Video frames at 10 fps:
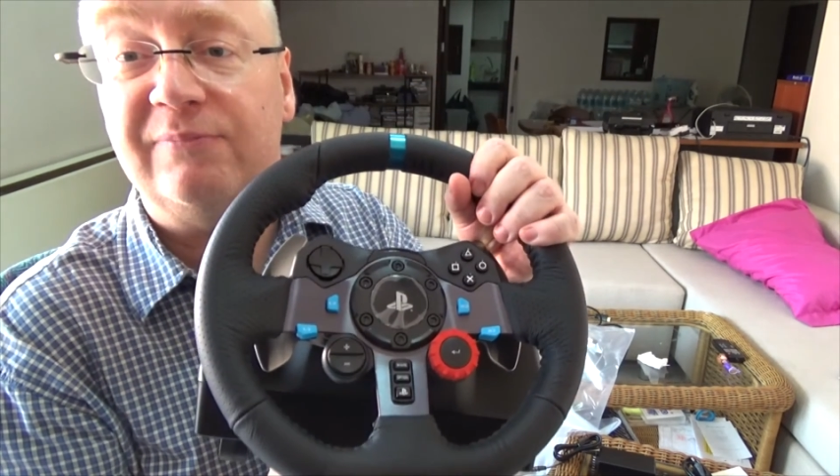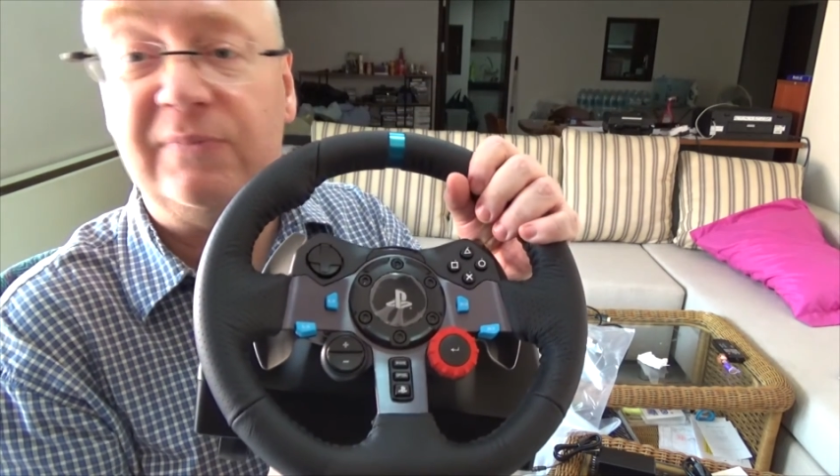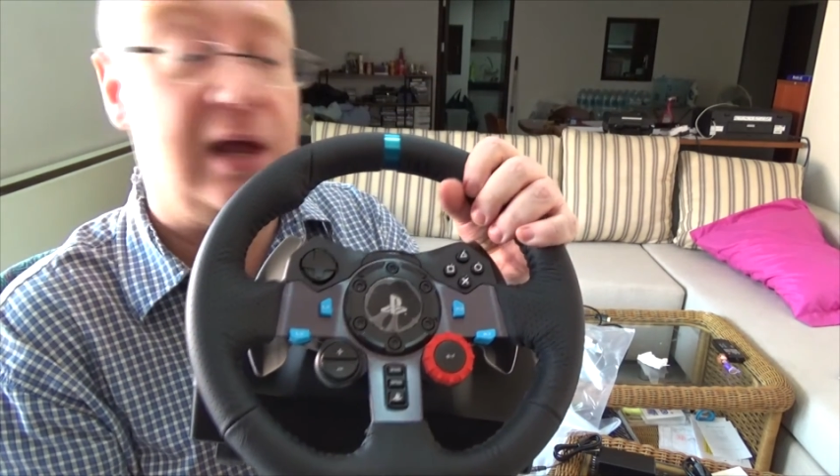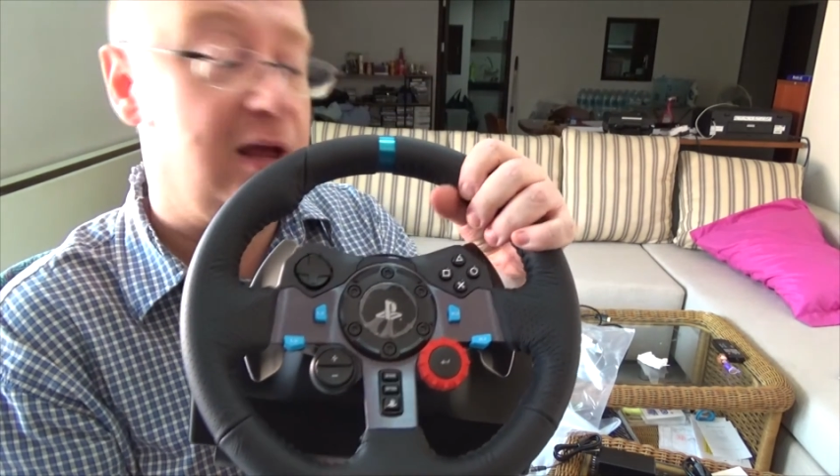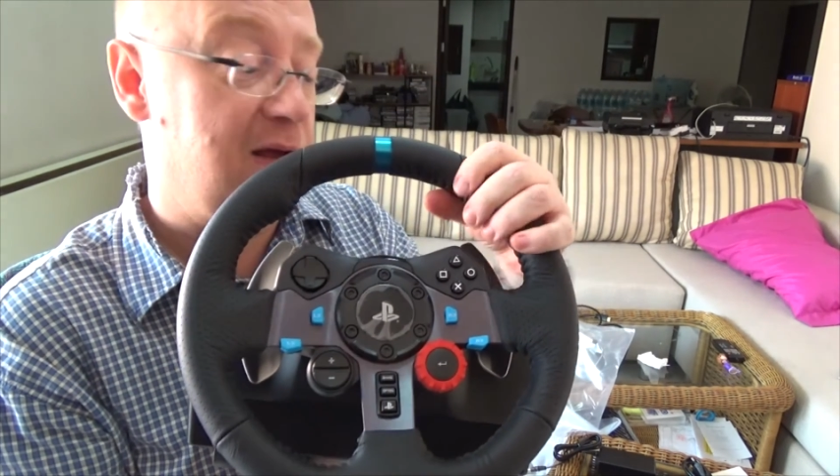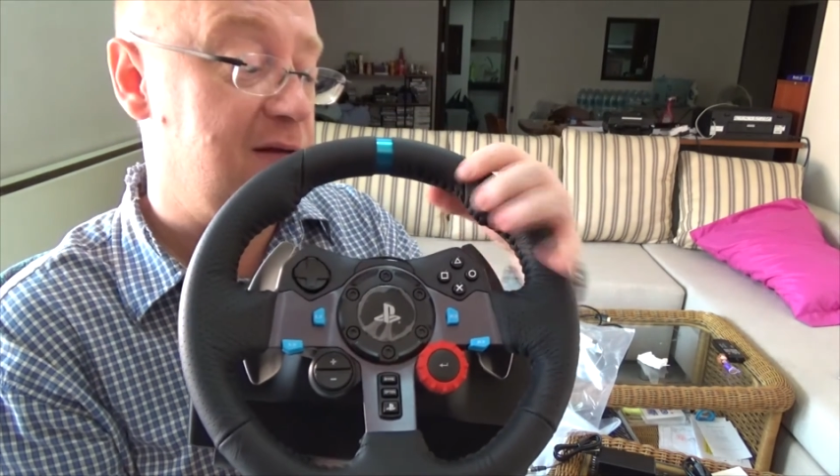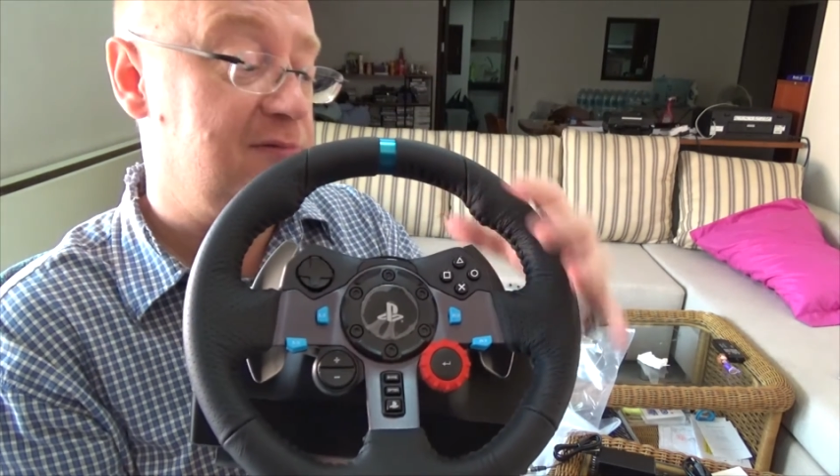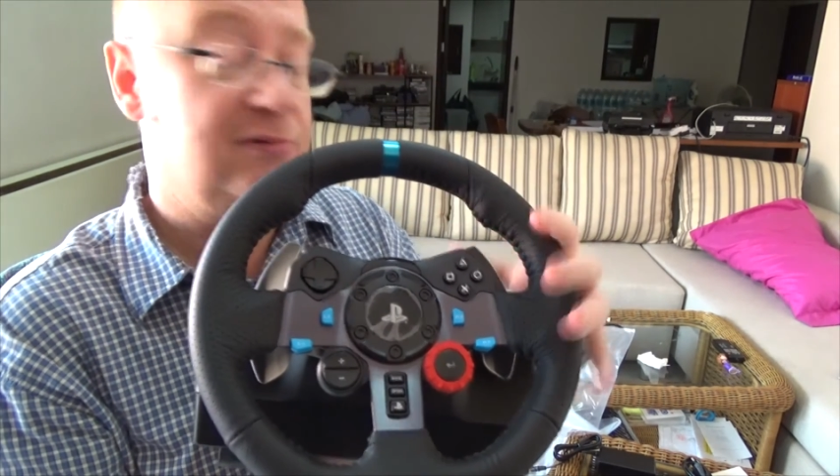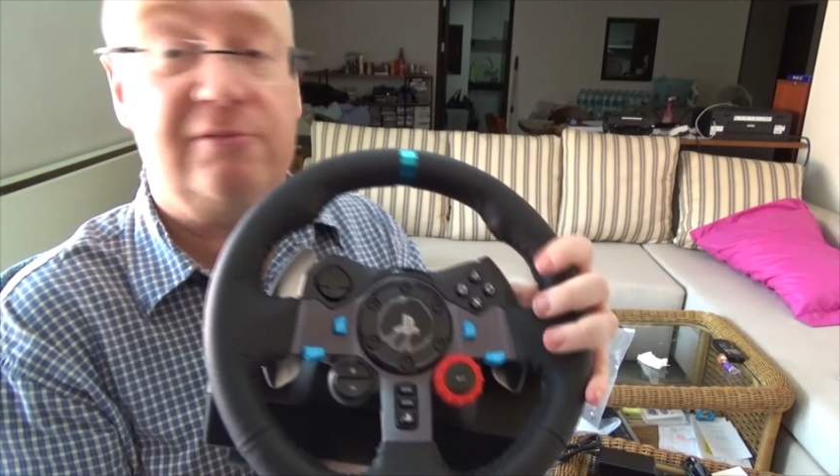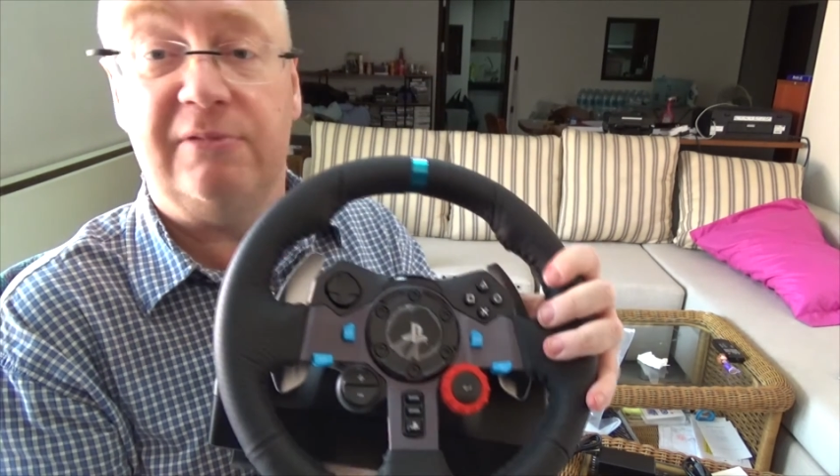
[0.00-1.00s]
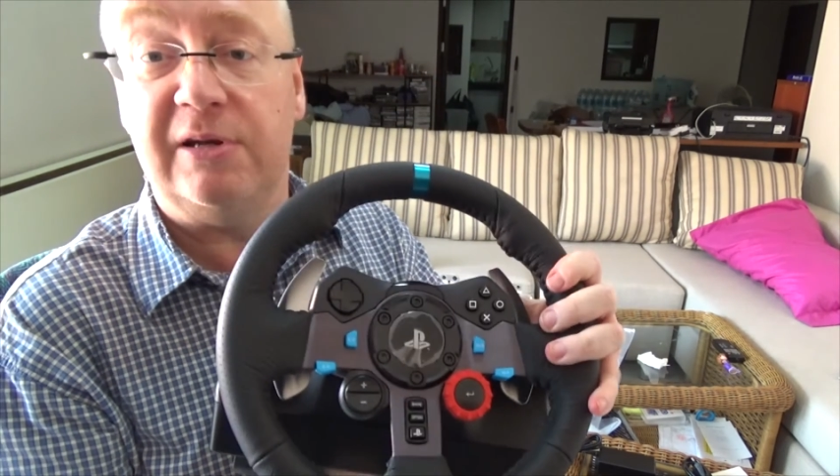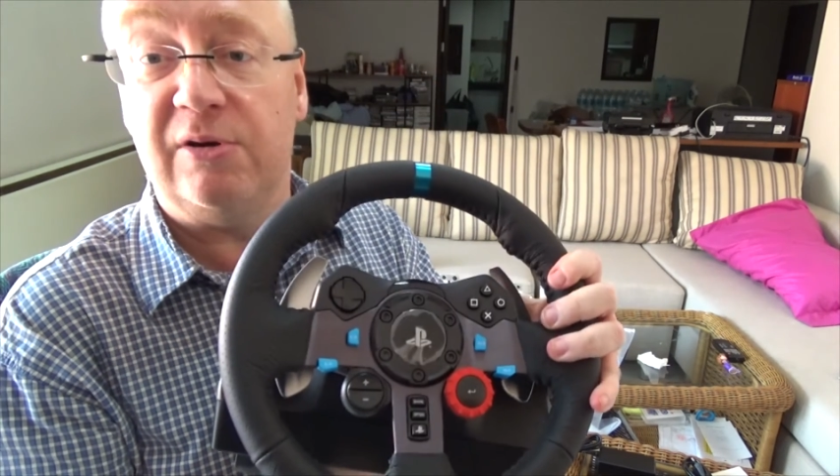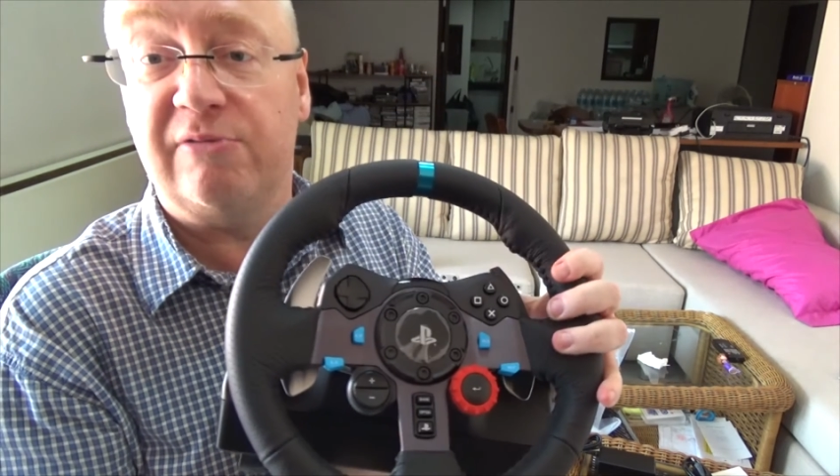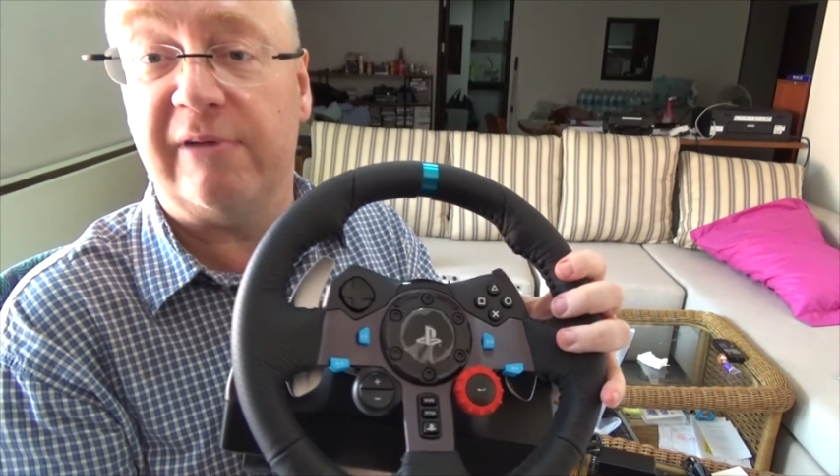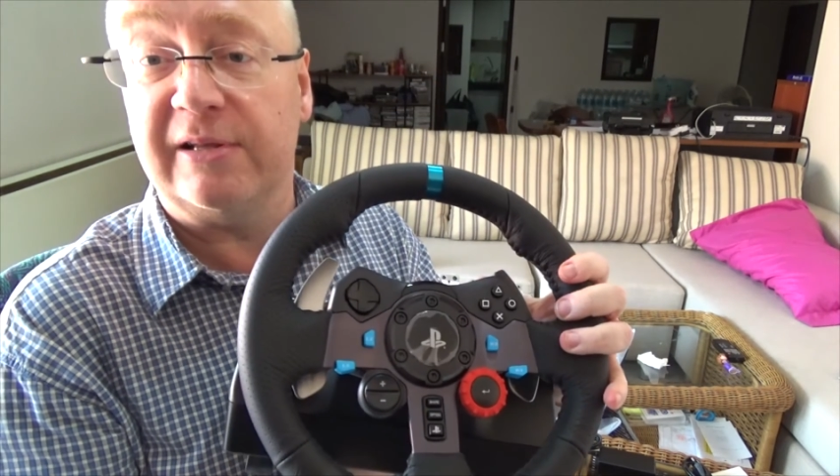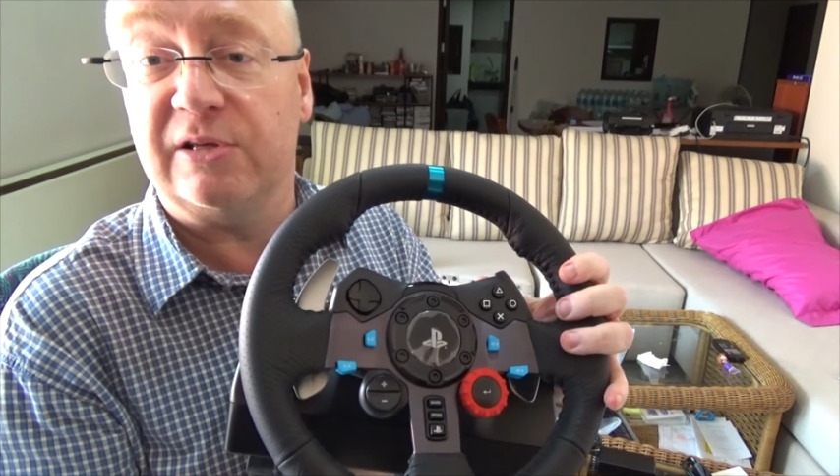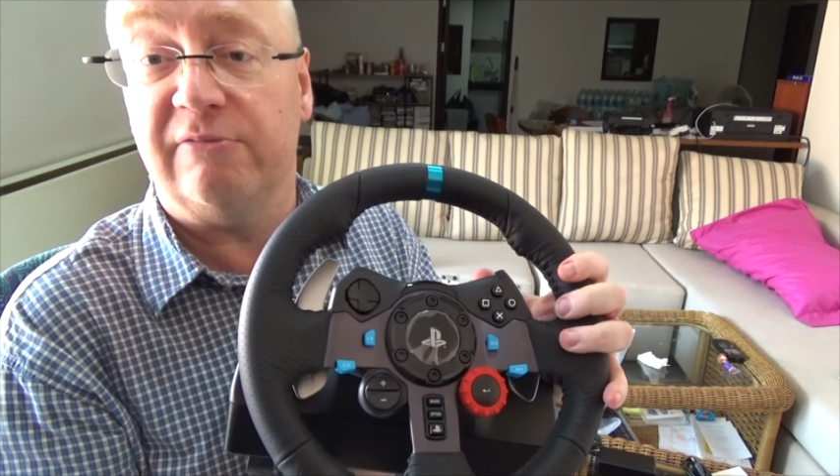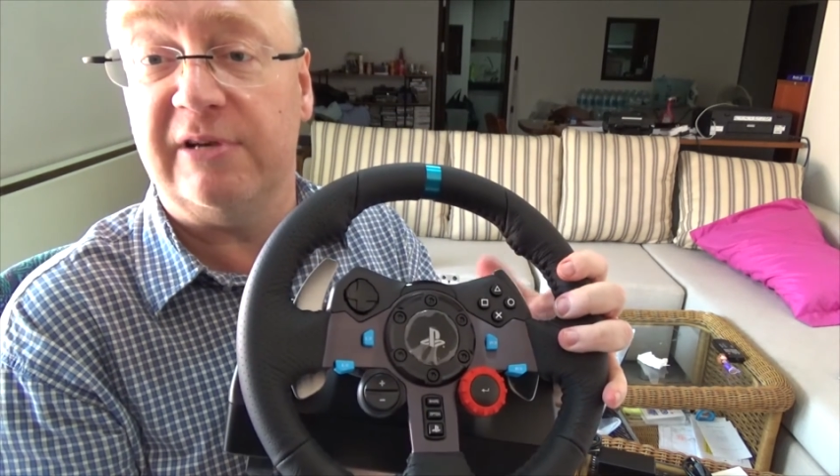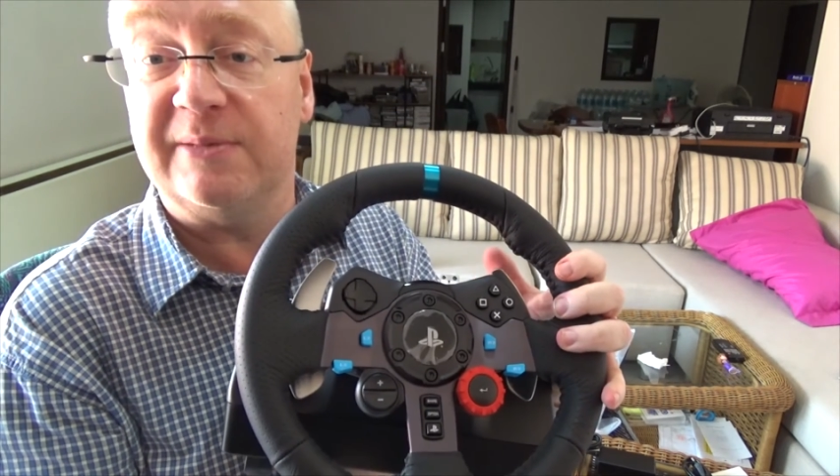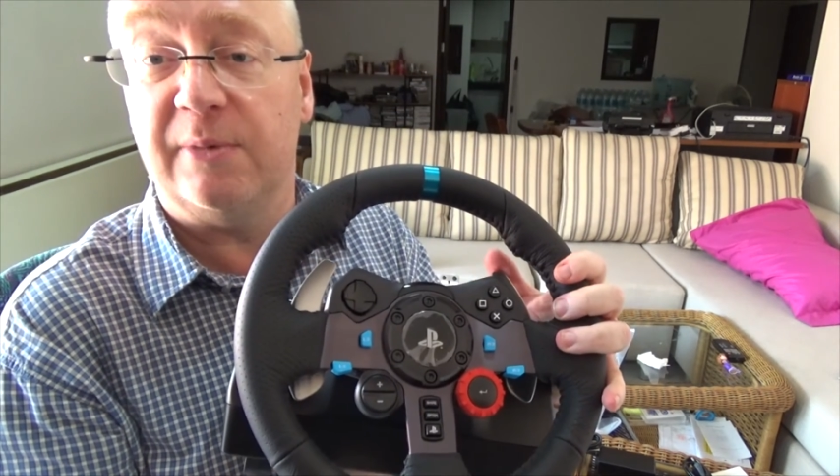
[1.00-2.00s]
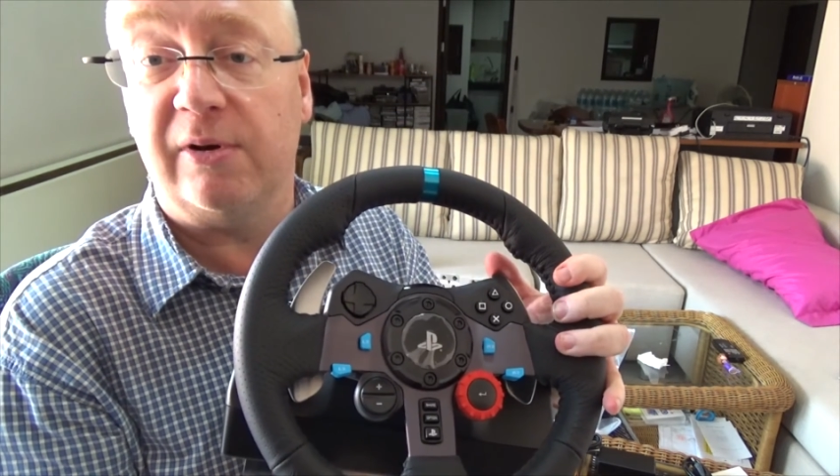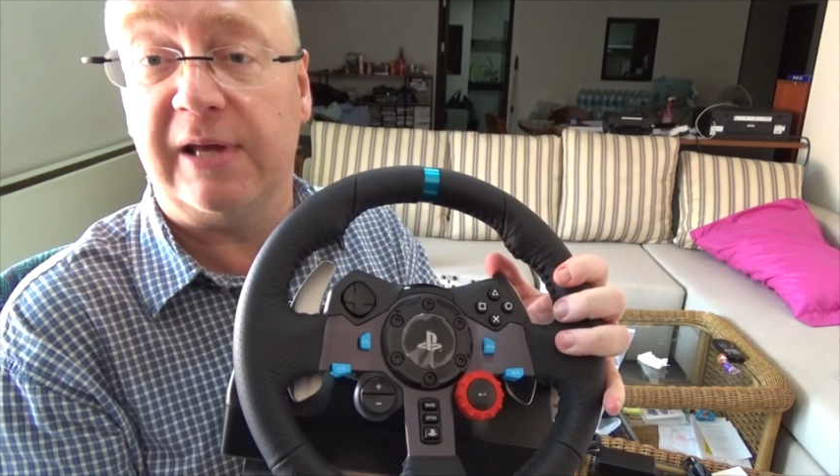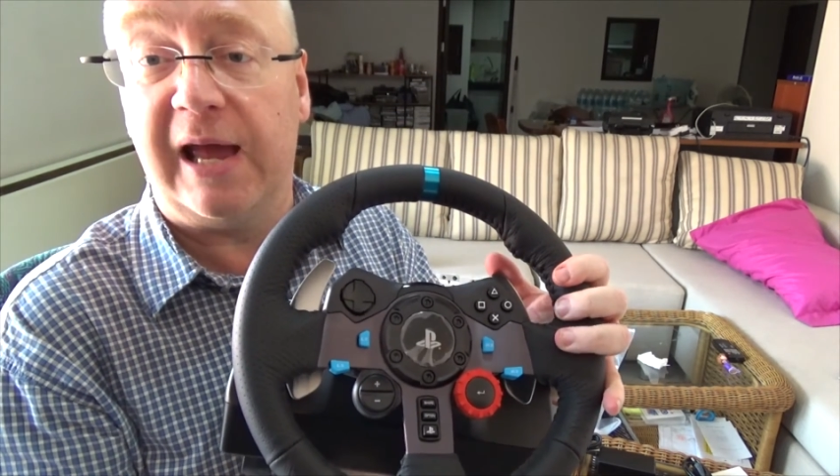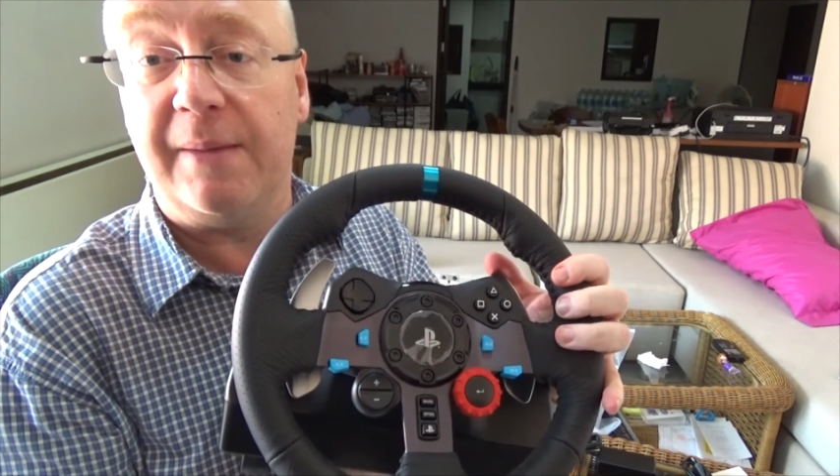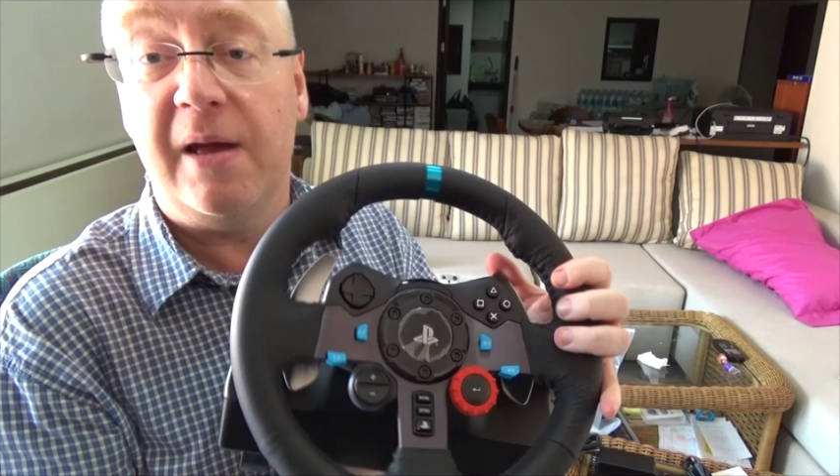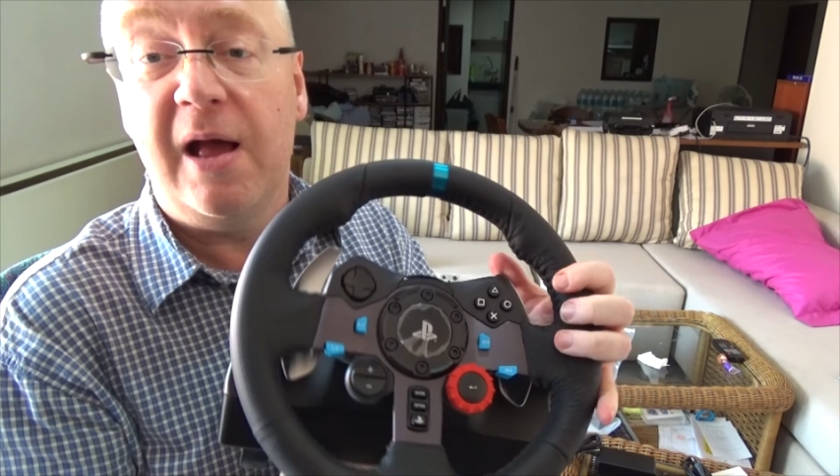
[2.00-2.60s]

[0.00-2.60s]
the new Gran Turismo game.